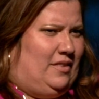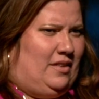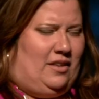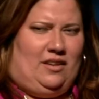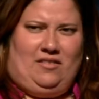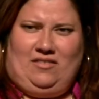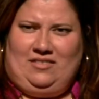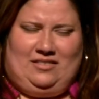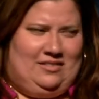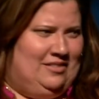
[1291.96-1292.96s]

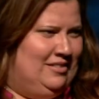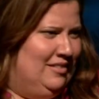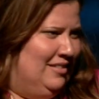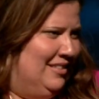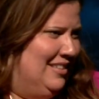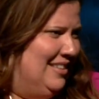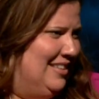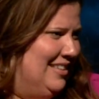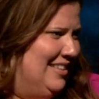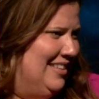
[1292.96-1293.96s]

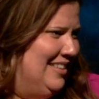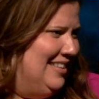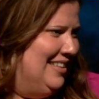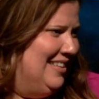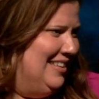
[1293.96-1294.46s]
(no one is talking)